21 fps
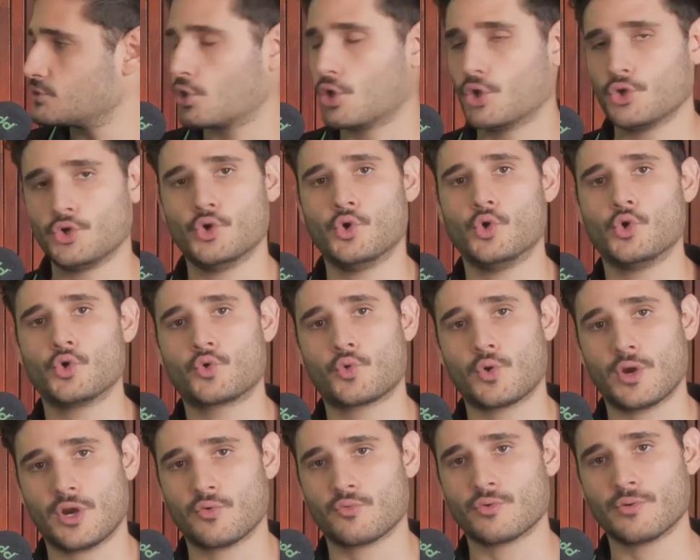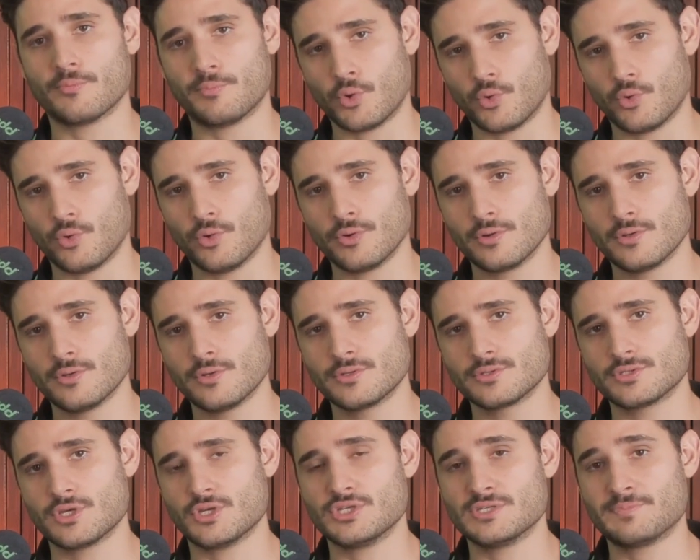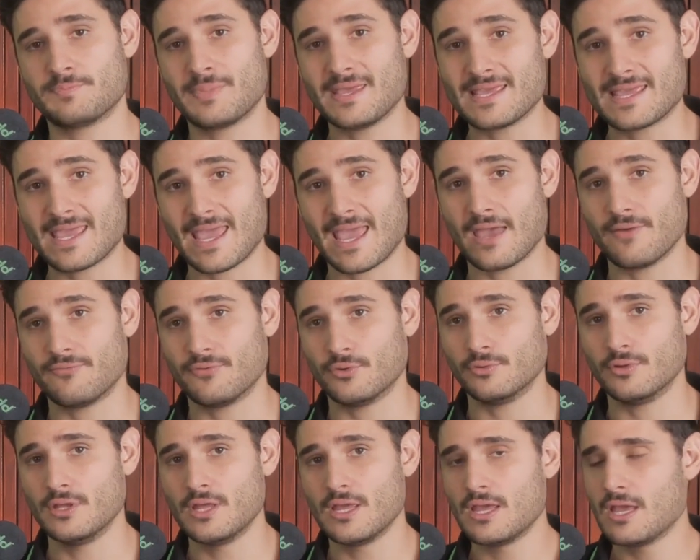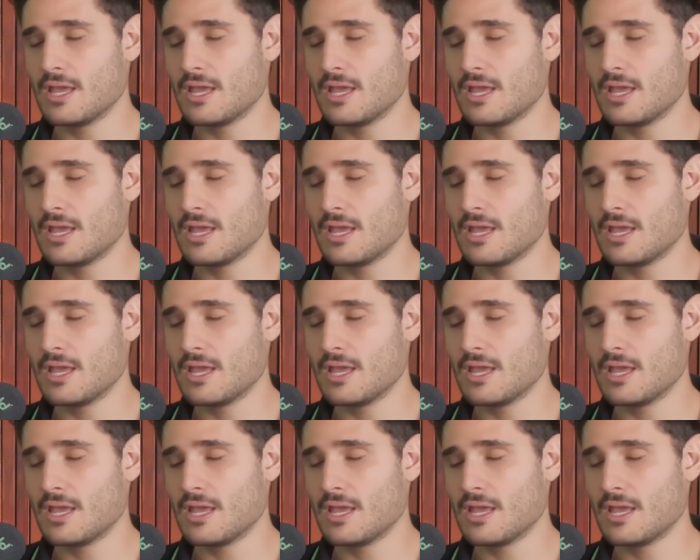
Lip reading: on your credit report. So just be careful.